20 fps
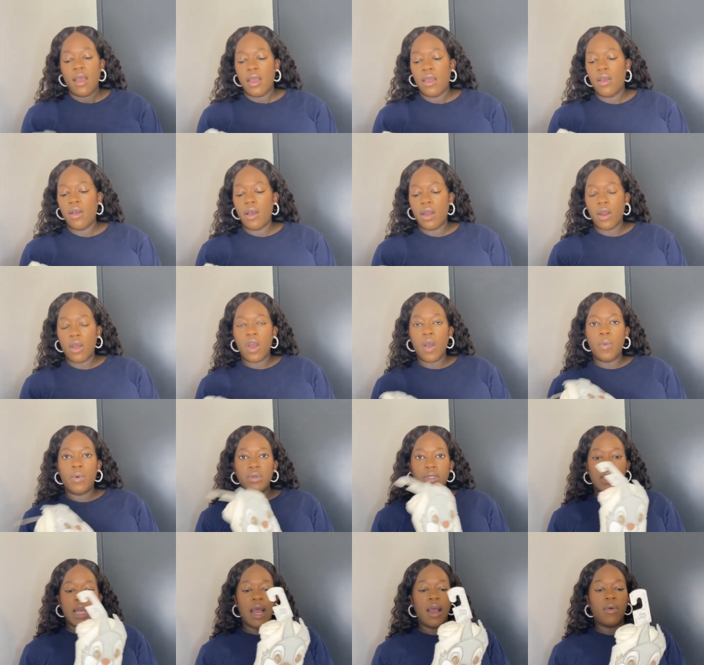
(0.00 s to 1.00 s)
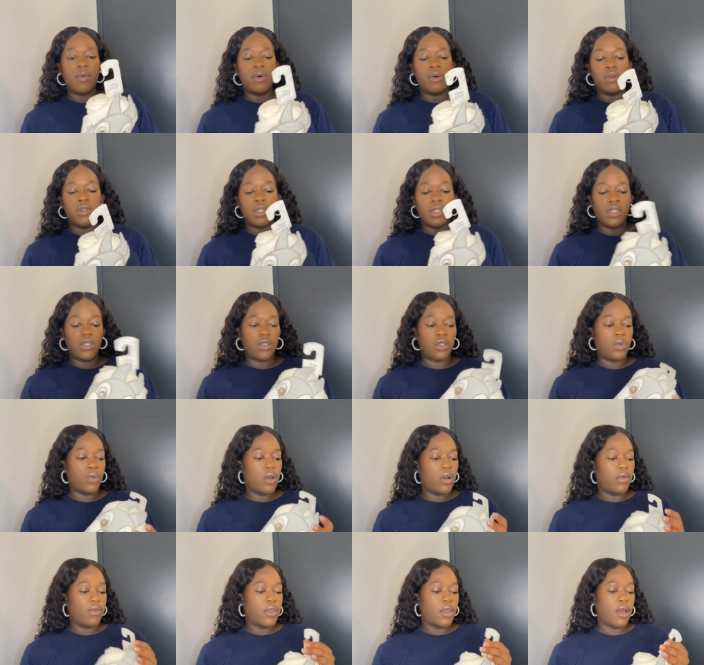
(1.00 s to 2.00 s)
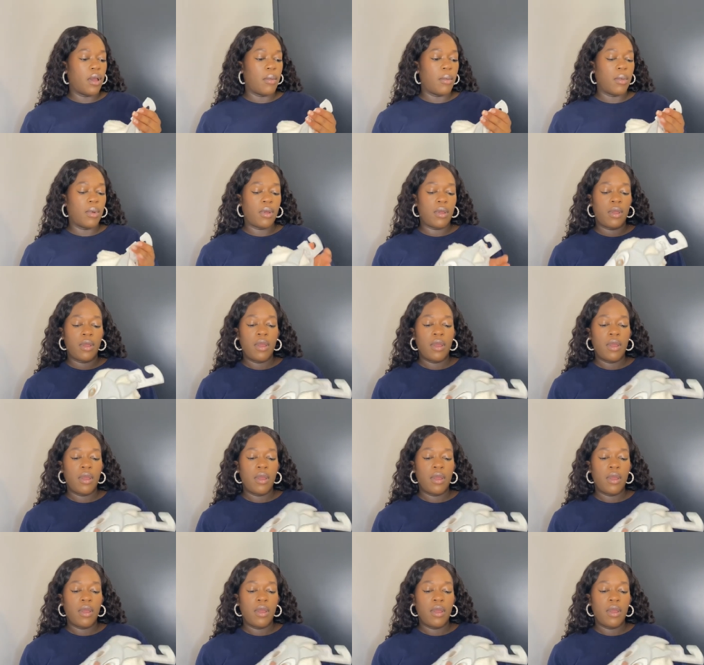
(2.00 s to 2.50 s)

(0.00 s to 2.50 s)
I got a couple towels. This is just one of them.